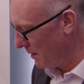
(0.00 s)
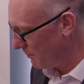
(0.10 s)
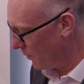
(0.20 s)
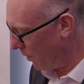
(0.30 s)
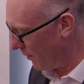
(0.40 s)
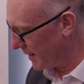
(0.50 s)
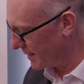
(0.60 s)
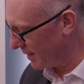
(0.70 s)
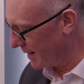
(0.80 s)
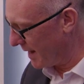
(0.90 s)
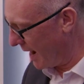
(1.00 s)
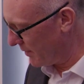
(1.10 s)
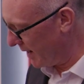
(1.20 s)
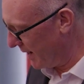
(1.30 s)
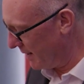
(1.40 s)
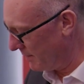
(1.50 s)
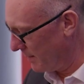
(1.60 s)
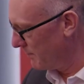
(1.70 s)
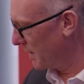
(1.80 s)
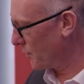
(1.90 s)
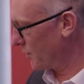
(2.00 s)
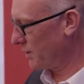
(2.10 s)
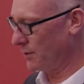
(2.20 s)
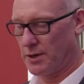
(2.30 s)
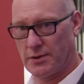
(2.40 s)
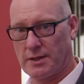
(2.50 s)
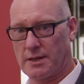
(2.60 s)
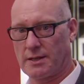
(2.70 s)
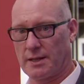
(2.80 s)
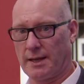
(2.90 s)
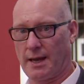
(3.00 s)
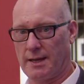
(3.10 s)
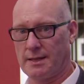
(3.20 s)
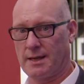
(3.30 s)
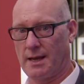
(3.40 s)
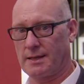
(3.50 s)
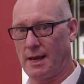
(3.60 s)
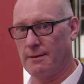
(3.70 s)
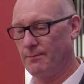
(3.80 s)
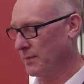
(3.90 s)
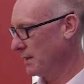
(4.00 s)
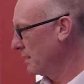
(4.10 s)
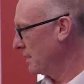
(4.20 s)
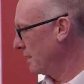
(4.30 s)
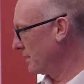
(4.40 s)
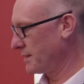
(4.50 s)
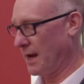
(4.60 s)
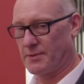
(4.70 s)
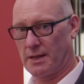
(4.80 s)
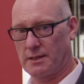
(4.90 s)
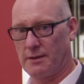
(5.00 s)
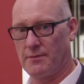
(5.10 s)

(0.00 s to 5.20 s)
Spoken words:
But what we can see down here, because we're still using CC-Link IETSN and the time-sensitive